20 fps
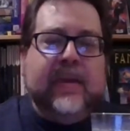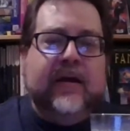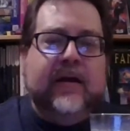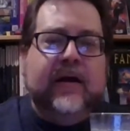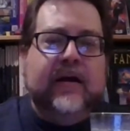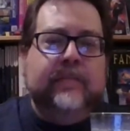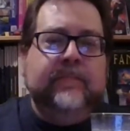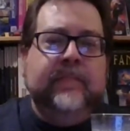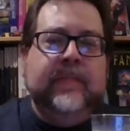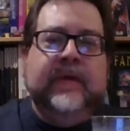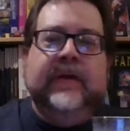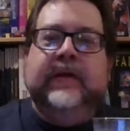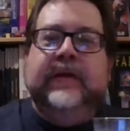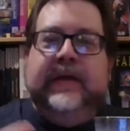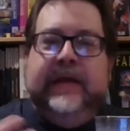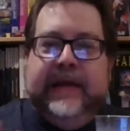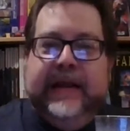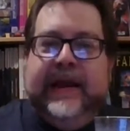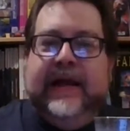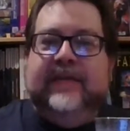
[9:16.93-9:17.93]

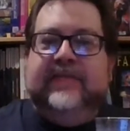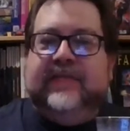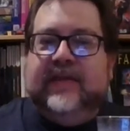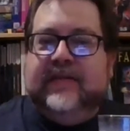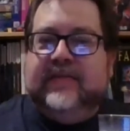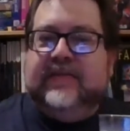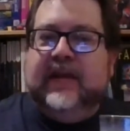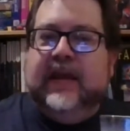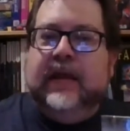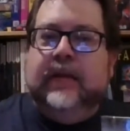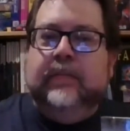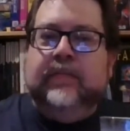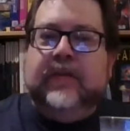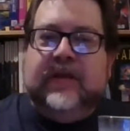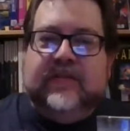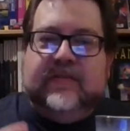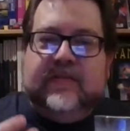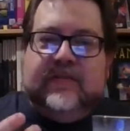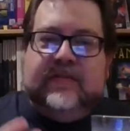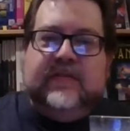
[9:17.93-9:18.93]
It has that same
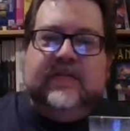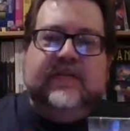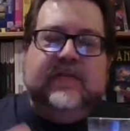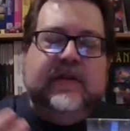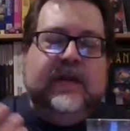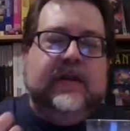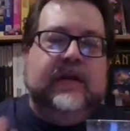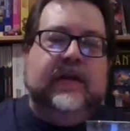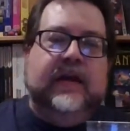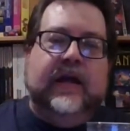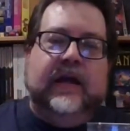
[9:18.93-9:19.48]
consistency and